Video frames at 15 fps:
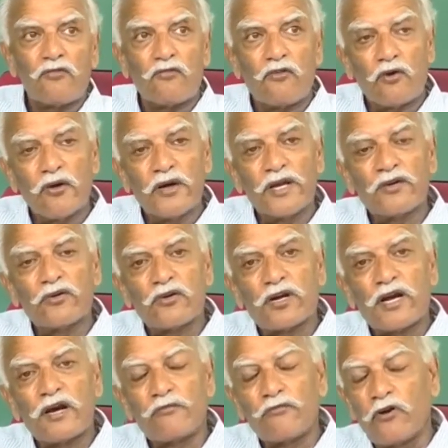Following,
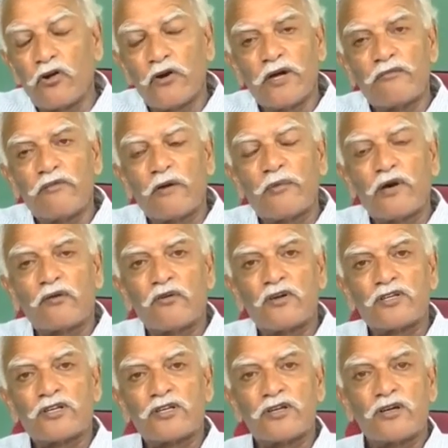Durkheim, following Weber
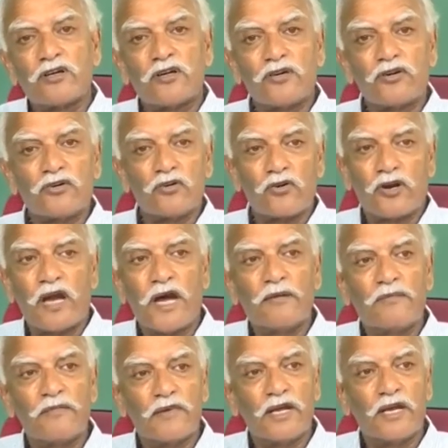was
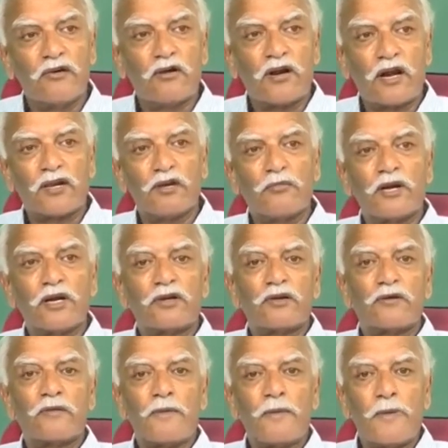Durkheim in our argument
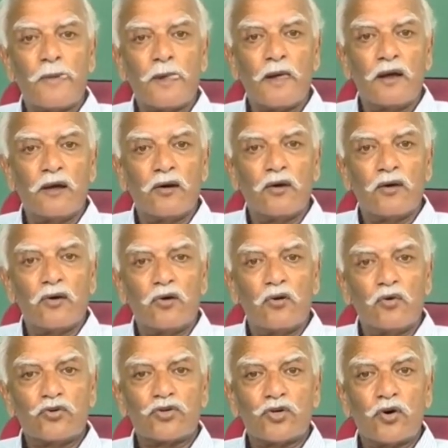
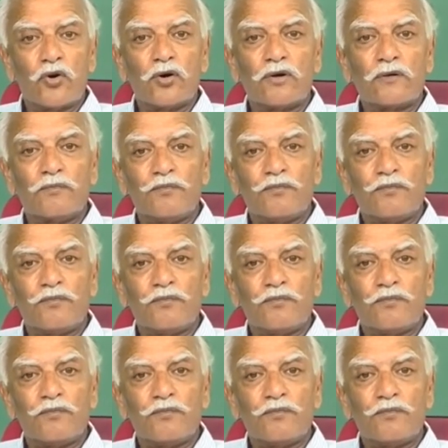who showed